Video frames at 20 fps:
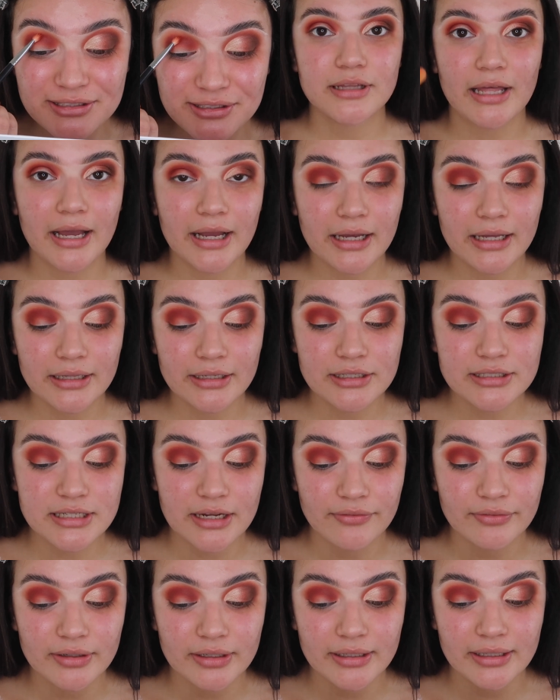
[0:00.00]
So that color
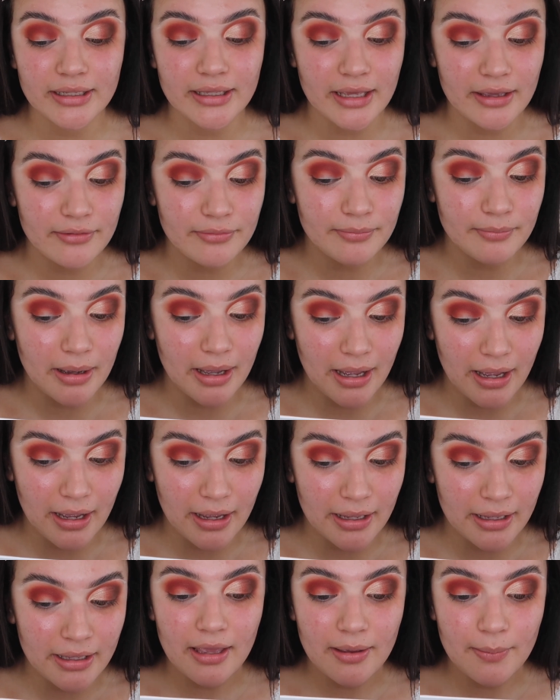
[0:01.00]
definitely gave my
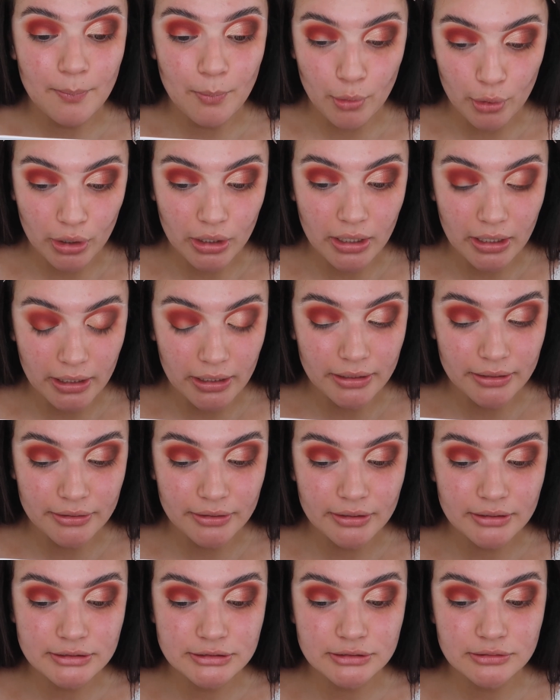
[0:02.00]
eye more
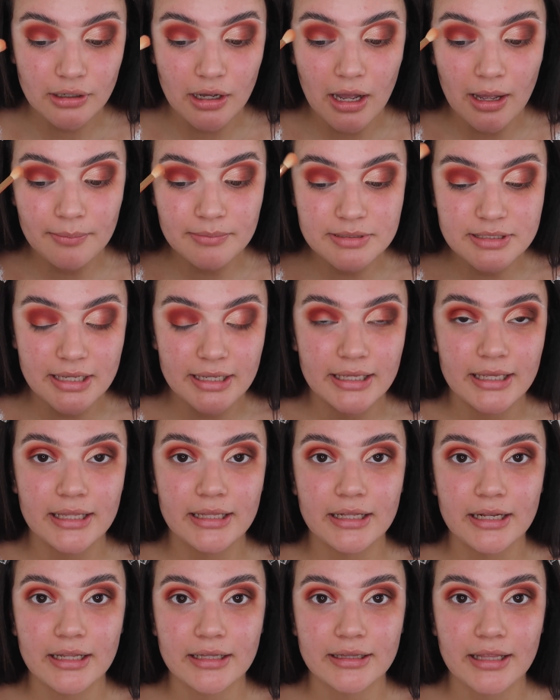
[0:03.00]
color, so I'm
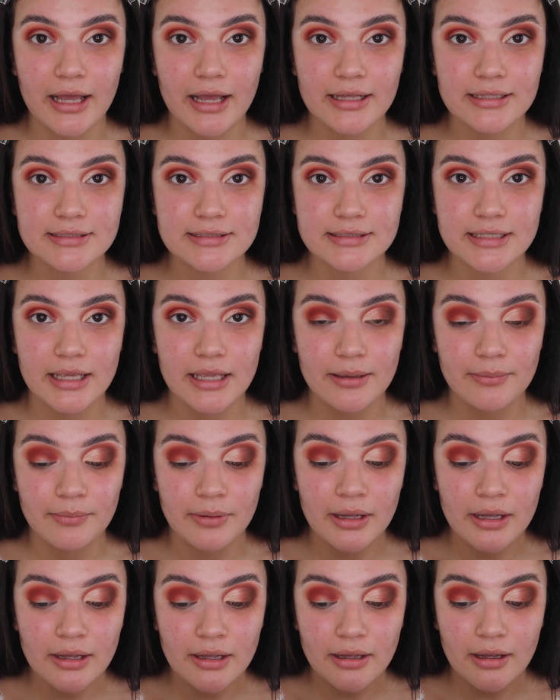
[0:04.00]
taking that same
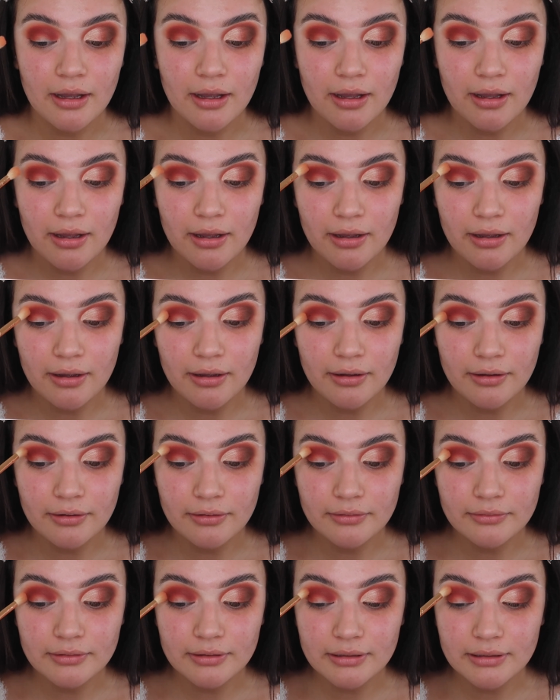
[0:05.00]

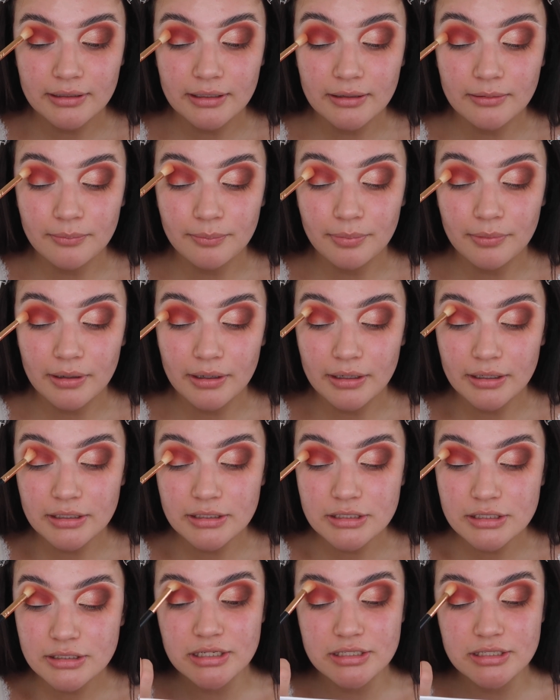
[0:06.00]
clean
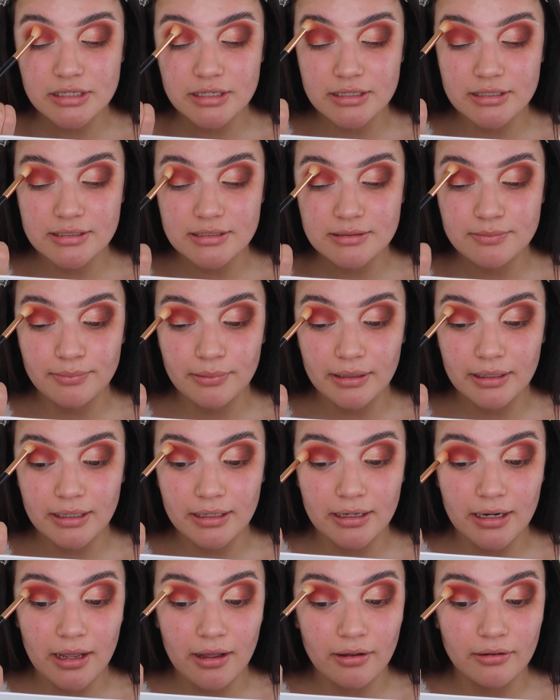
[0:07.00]
brush and just
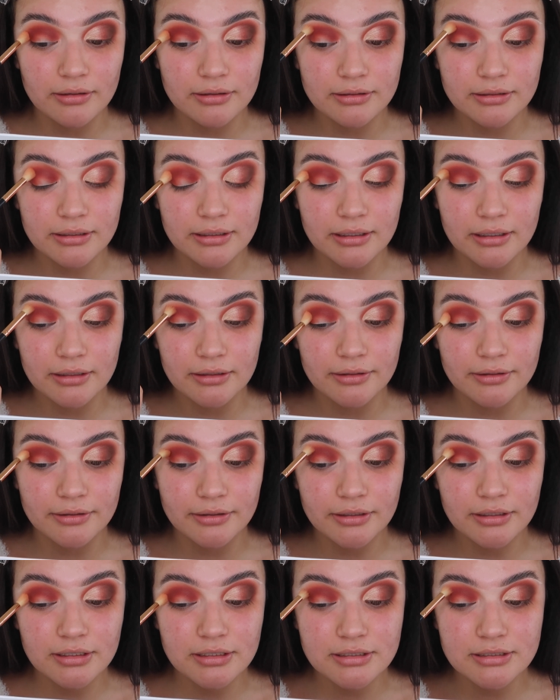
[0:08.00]
blending out the
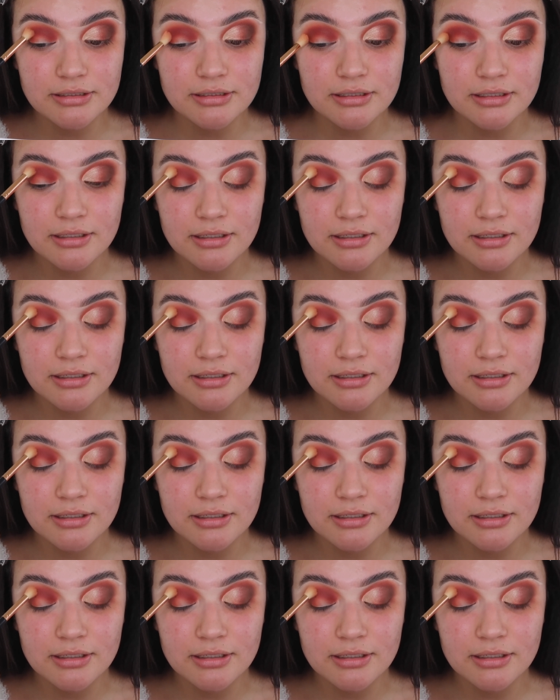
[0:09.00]
colors.